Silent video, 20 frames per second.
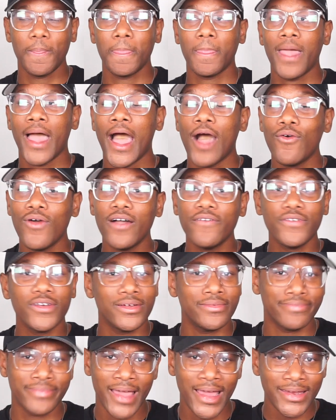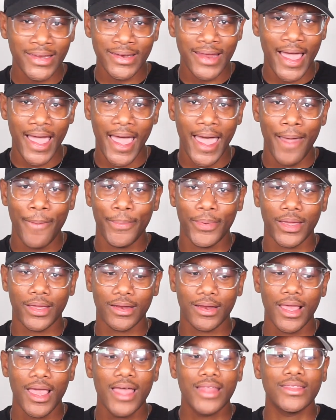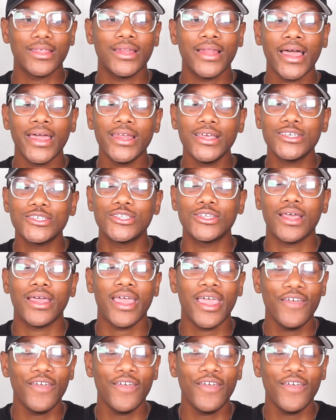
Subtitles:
However, that did not happen. The ladies'